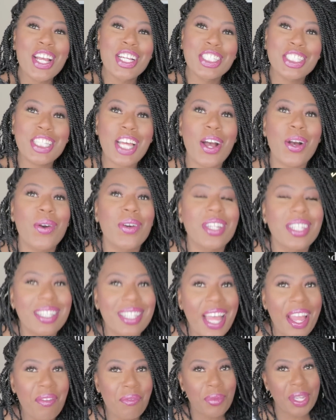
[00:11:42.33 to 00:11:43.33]
So
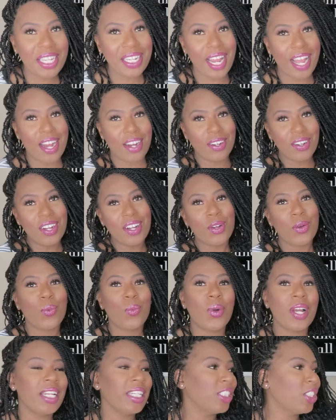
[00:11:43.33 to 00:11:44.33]
let me know,
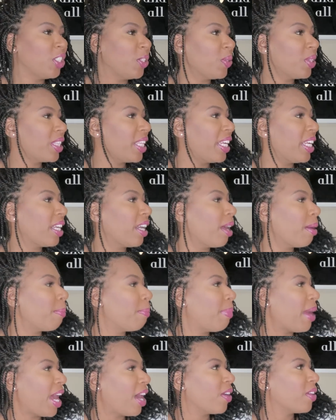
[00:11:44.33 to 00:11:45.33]
what did you think
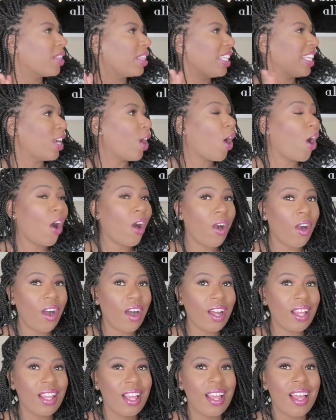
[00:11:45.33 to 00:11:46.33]
about the
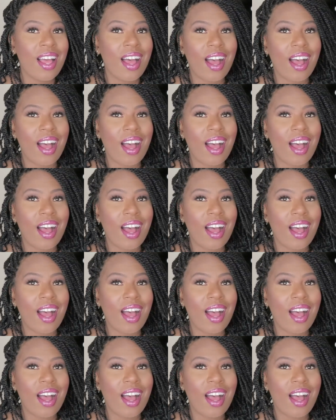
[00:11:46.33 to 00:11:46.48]
haul?